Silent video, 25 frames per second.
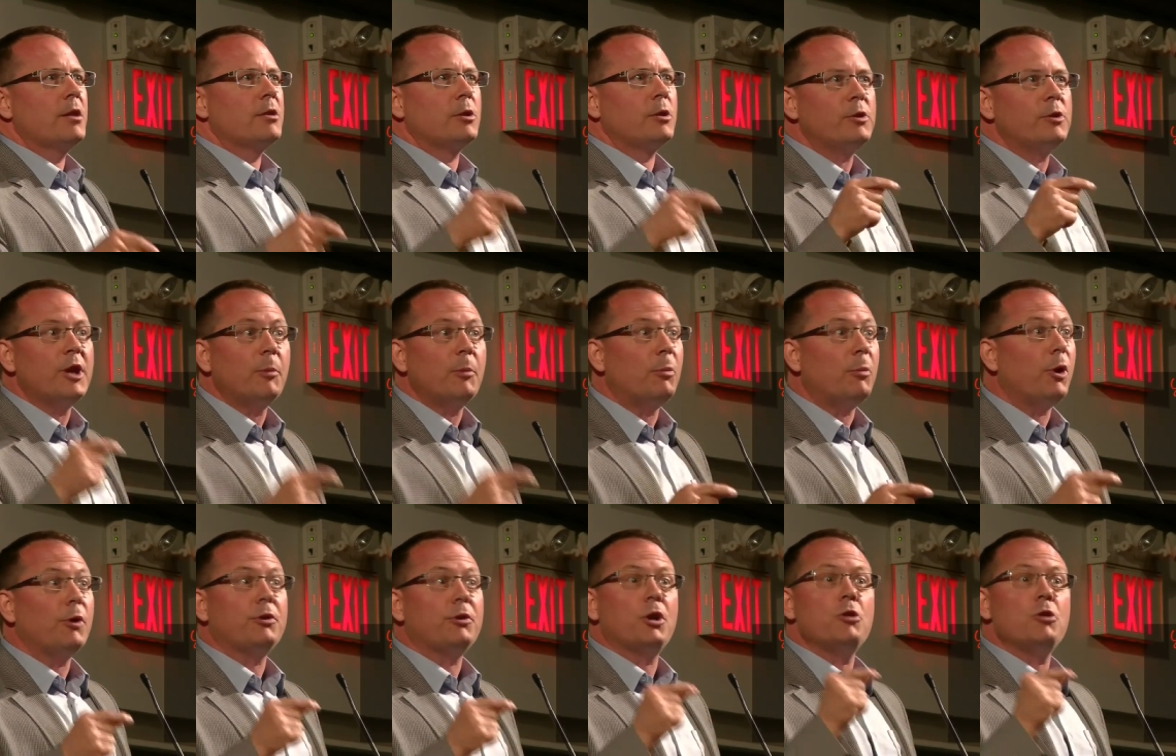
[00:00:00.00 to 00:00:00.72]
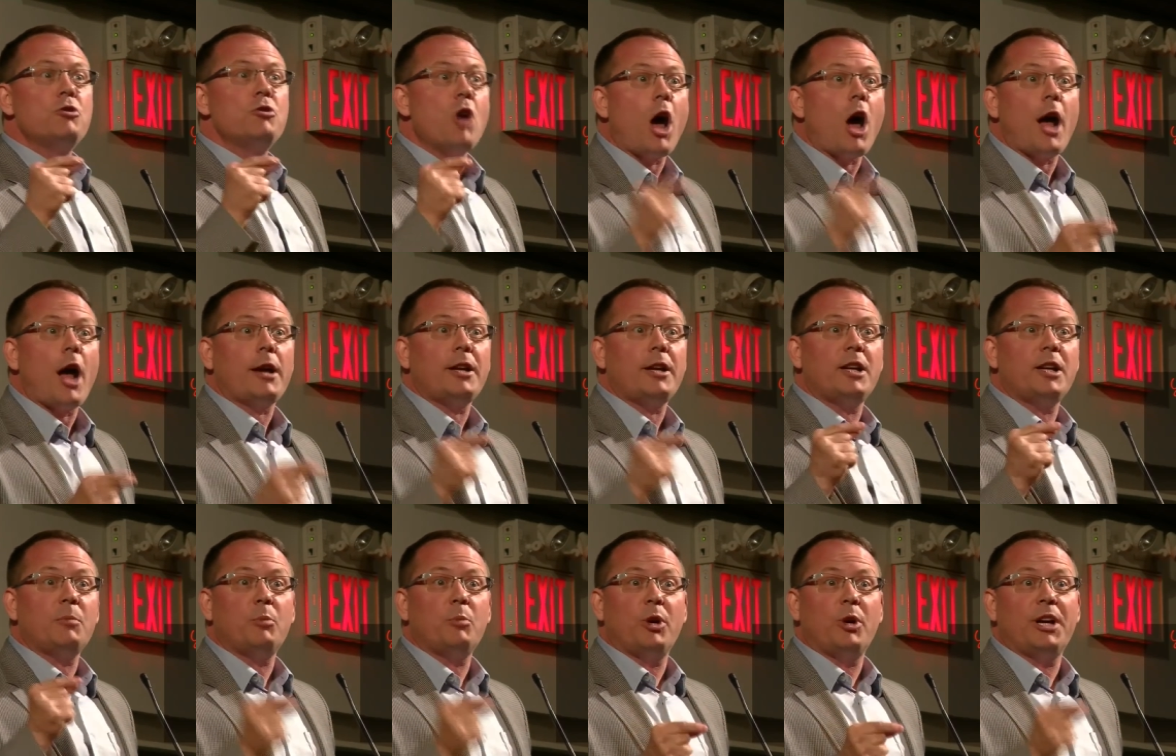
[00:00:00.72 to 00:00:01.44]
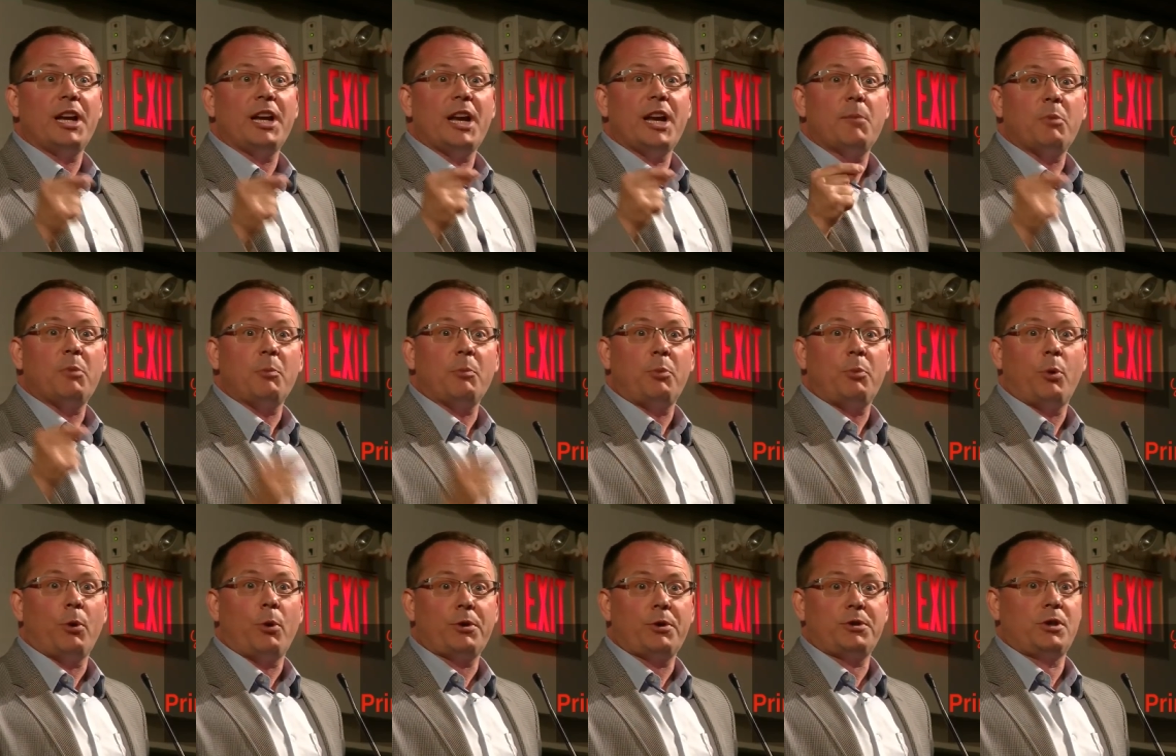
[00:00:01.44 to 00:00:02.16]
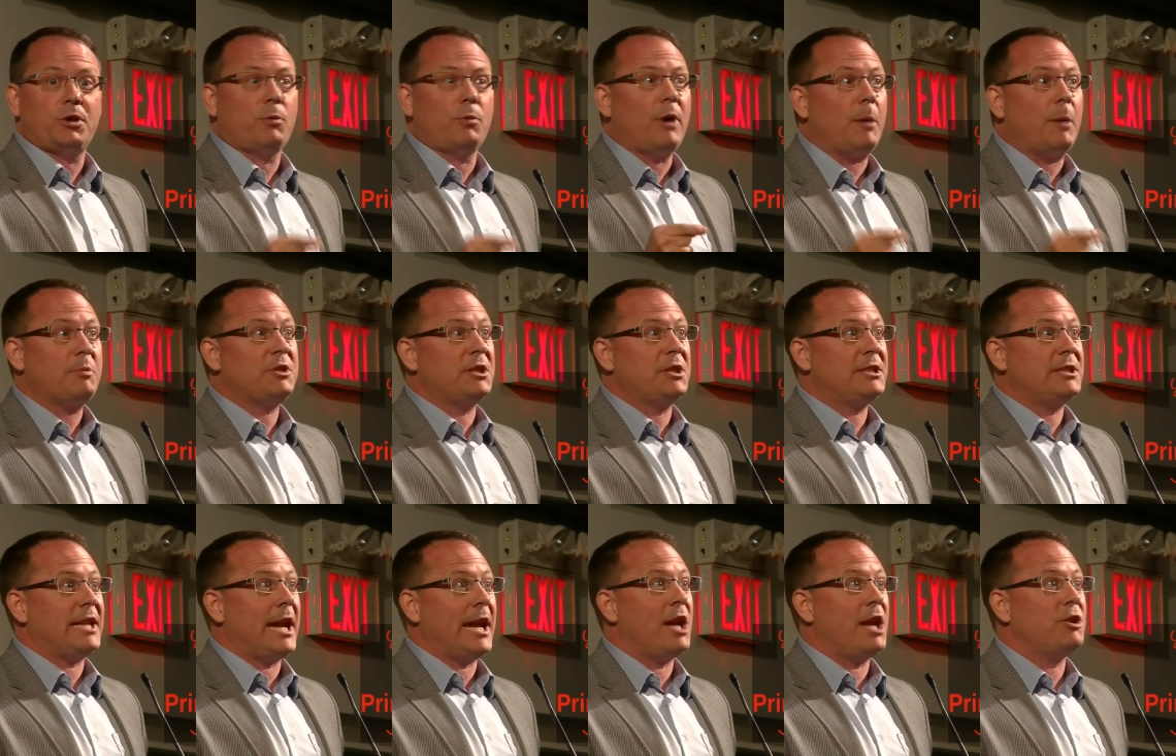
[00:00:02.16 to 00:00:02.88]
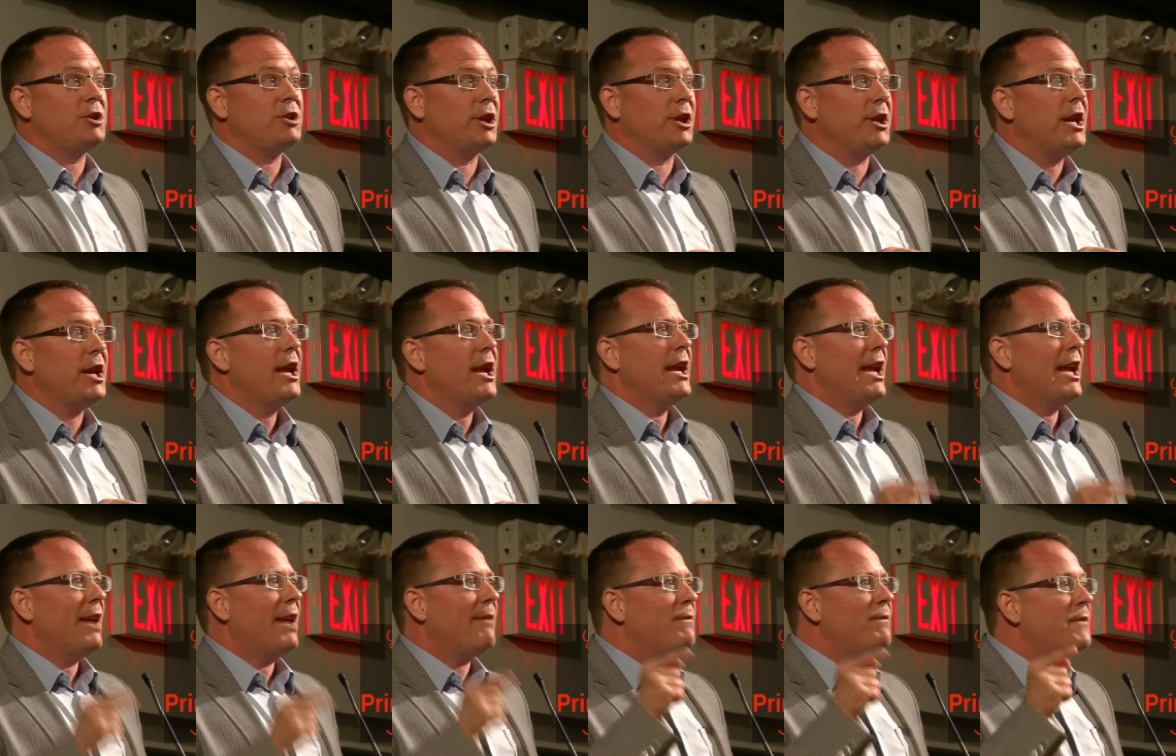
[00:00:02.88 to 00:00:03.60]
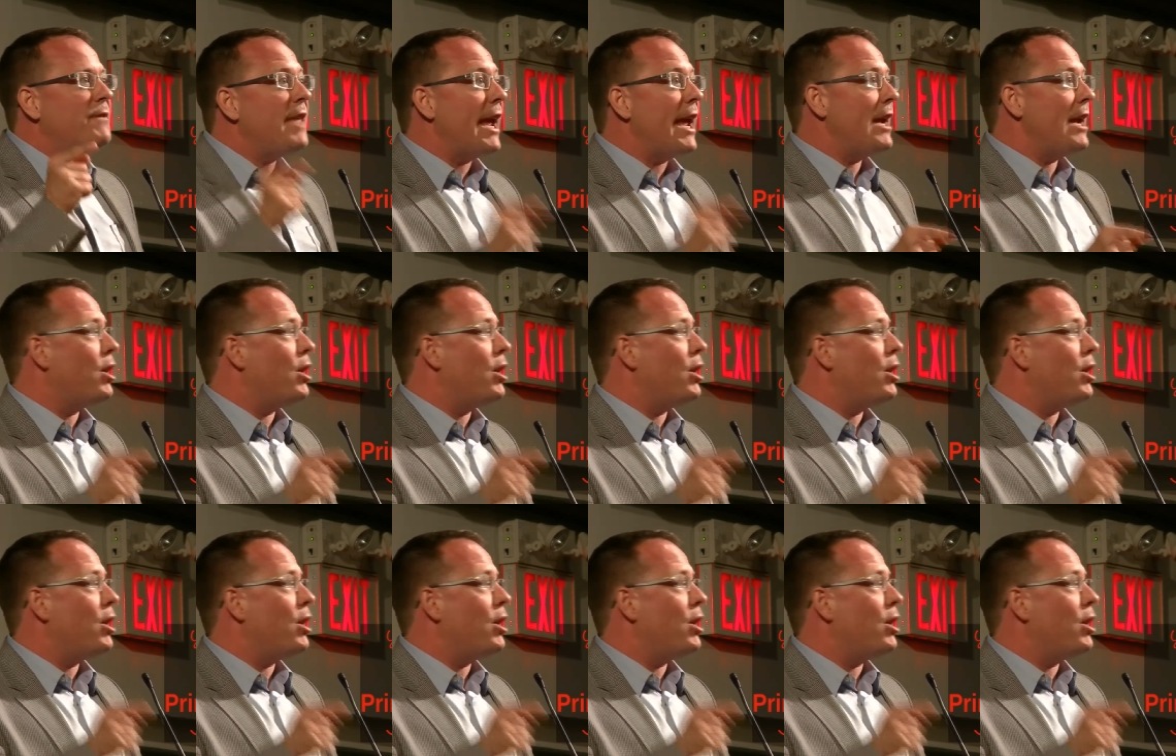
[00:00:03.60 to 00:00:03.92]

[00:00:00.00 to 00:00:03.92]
The Liberals are not going to bring in proportional representation if